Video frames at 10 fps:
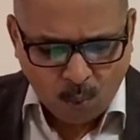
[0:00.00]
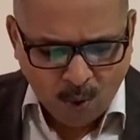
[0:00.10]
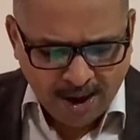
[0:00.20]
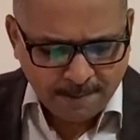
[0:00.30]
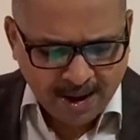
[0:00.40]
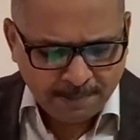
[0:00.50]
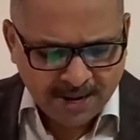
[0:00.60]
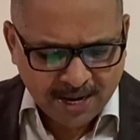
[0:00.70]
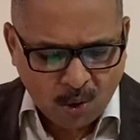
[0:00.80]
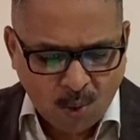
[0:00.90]
We may
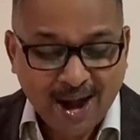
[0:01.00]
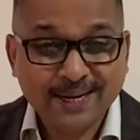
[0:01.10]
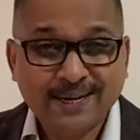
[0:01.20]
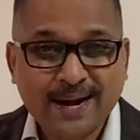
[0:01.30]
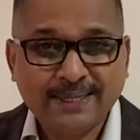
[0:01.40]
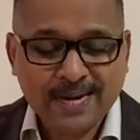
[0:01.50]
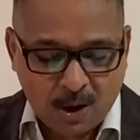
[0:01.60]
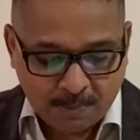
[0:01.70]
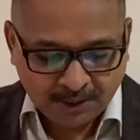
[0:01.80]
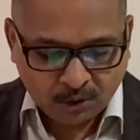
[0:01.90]
be in a valley right
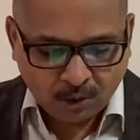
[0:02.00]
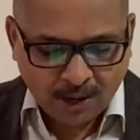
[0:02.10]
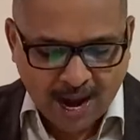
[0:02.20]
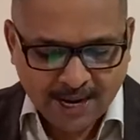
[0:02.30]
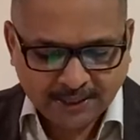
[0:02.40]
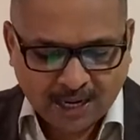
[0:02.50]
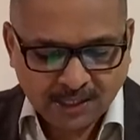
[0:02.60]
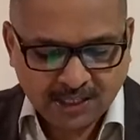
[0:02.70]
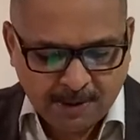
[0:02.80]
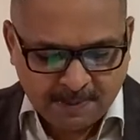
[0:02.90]
now, but Goliath
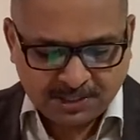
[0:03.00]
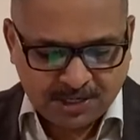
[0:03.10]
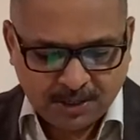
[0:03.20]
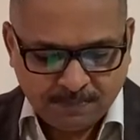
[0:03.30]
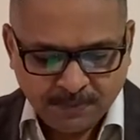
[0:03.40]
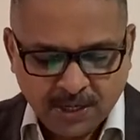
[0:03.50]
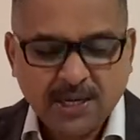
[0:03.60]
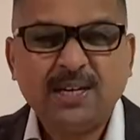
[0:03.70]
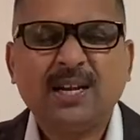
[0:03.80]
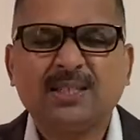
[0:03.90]
can't keep us here.
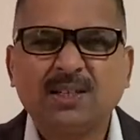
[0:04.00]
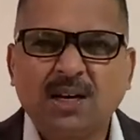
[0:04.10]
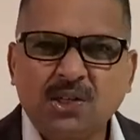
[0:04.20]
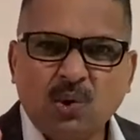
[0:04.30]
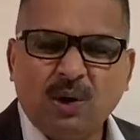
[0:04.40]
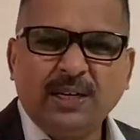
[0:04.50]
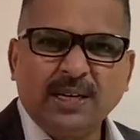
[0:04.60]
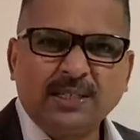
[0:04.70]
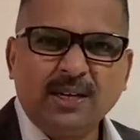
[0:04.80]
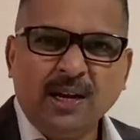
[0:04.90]
He doesn't control our
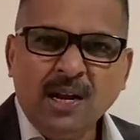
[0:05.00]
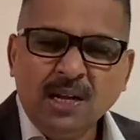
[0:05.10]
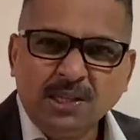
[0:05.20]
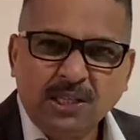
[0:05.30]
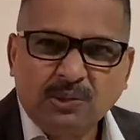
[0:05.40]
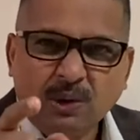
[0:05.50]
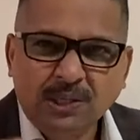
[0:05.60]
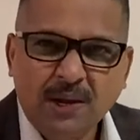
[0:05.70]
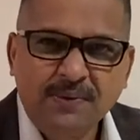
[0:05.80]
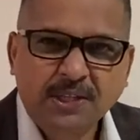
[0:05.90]
destiny. This is what
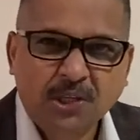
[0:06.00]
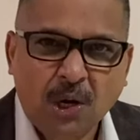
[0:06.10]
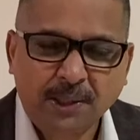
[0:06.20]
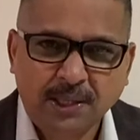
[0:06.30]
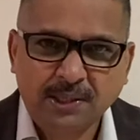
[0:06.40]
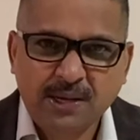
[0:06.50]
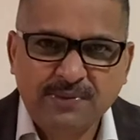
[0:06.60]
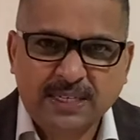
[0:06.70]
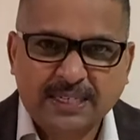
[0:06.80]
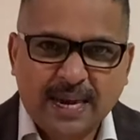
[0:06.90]
David thought and
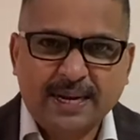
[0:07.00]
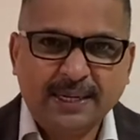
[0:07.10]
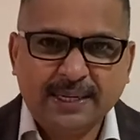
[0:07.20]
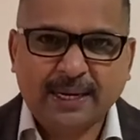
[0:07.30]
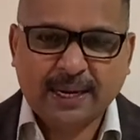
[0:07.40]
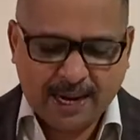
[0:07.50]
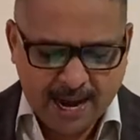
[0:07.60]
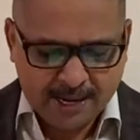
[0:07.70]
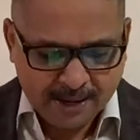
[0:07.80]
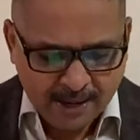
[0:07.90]
David said and
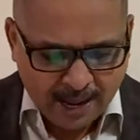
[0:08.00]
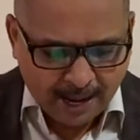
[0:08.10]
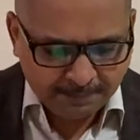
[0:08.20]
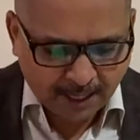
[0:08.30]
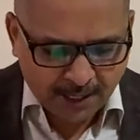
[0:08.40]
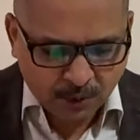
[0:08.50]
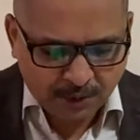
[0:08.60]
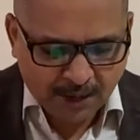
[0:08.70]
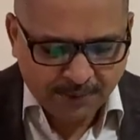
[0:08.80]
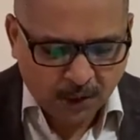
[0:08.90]
declared. I'm telling you,
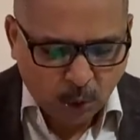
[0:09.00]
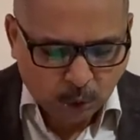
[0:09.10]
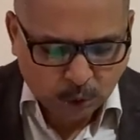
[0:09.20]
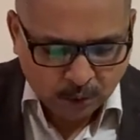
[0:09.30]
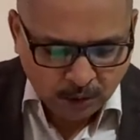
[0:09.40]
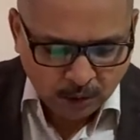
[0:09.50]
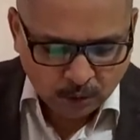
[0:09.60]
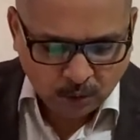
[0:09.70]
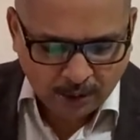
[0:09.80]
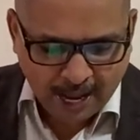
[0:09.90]
David looked
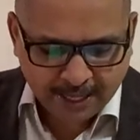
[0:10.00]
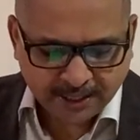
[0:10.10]
to Goliath.